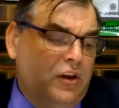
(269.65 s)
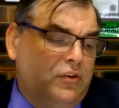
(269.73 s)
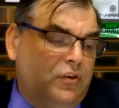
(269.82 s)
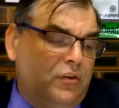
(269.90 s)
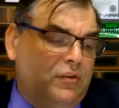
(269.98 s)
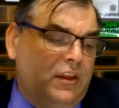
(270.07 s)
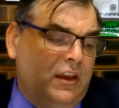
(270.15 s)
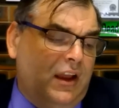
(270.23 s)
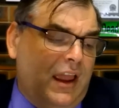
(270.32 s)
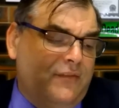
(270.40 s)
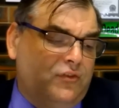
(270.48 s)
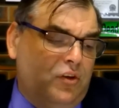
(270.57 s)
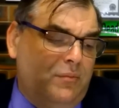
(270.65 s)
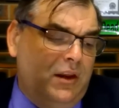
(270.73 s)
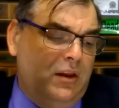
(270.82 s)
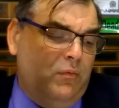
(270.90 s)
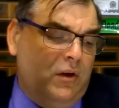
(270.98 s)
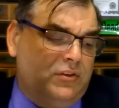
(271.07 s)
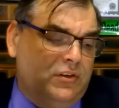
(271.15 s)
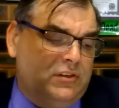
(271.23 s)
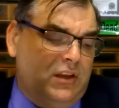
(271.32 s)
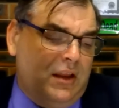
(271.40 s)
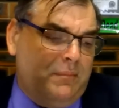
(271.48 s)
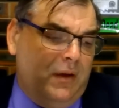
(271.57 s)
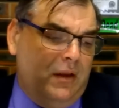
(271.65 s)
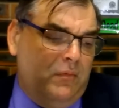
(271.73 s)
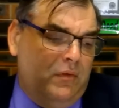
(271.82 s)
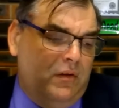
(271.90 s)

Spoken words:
Do you think I have too many watches like my